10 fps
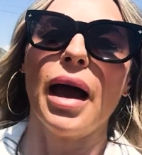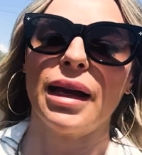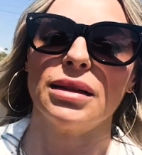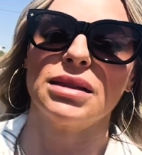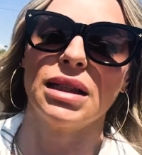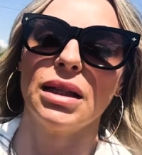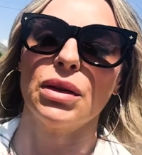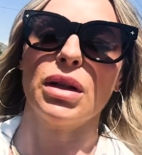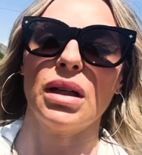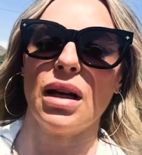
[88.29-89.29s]

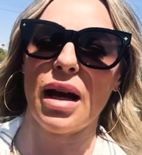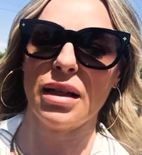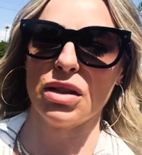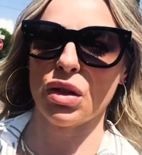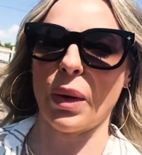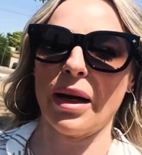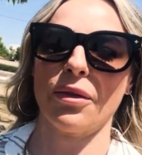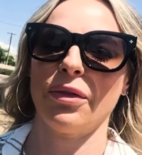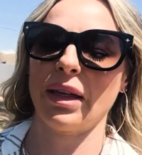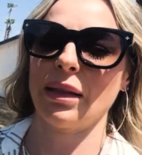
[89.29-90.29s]
1839 square
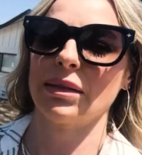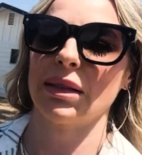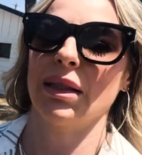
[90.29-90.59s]
feet,